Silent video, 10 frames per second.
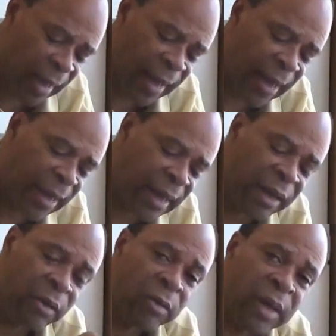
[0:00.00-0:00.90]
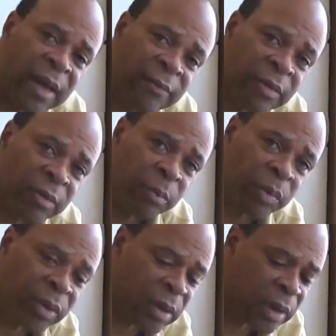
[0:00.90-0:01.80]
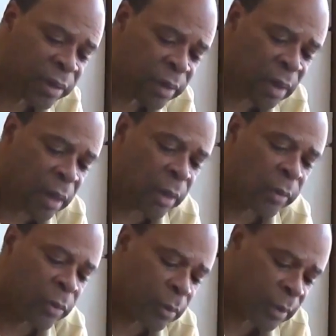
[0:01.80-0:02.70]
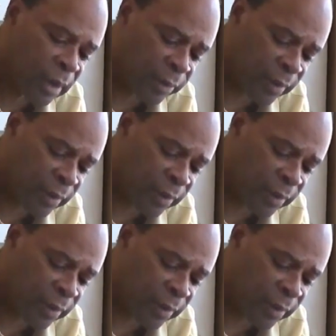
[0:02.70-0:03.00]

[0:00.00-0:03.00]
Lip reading: and I don't have to put on two things.